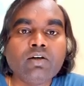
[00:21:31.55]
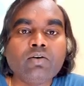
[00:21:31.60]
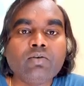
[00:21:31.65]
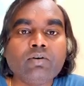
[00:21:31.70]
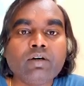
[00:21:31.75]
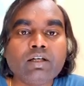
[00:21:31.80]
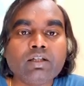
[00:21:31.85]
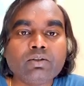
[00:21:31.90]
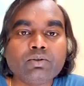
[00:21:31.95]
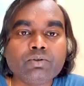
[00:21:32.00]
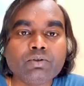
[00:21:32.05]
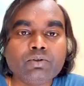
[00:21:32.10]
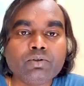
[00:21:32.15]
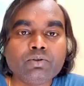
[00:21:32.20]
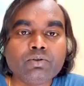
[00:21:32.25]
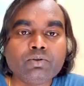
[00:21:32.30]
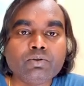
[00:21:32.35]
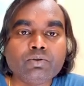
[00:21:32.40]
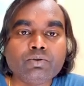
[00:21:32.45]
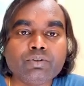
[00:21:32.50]
what we will
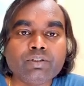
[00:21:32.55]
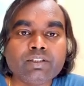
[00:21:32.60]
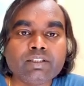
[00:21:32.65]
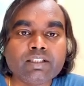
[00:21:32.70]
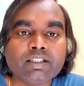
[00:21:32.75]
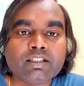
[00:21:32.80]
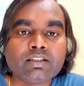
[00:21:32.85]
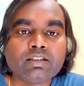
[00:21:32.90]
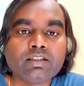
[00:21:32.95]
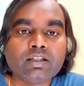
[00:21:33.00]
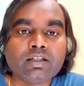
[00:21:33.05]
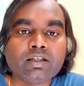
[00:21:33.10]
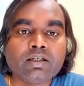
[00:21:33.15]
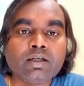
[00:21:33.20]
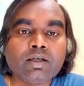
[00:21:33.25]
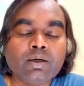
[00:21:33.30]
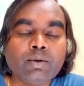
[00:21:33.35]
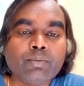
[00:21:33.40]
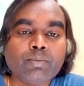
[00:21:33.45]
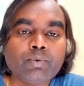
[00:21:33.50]
do, we will take the
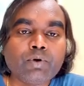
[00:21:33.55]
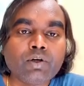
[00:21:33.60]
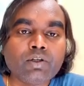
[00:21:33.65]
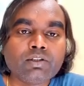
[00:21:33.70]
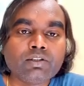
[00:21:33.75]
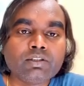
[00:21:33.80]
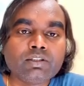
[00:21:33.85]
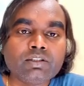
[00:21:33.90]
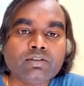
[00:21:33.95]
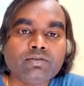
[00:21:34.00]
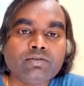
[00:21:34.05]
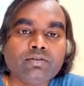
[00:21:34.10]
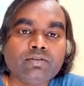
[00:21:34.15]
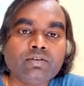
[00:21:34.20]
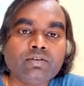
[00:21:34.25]
positive